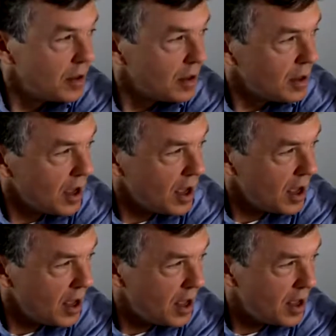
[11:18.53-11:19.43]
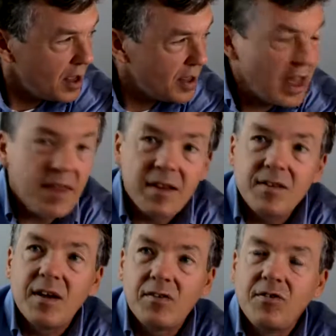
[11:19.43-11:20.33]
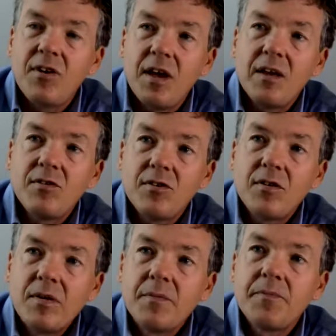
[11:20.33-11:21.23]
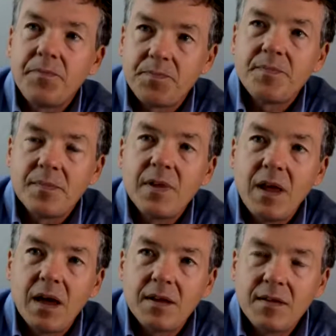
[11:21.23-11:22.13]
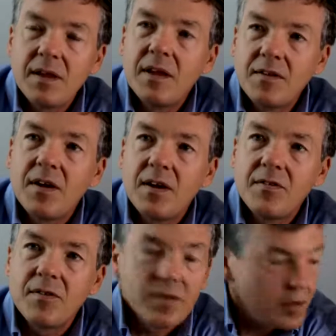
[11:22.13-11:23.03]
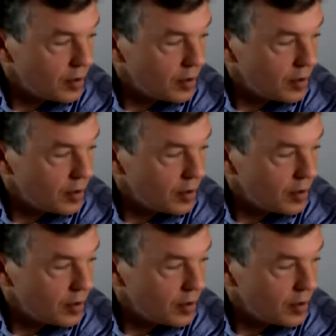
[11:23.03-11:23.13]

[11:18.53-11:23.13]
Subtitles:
Yeah, that does change. Yeah, it does.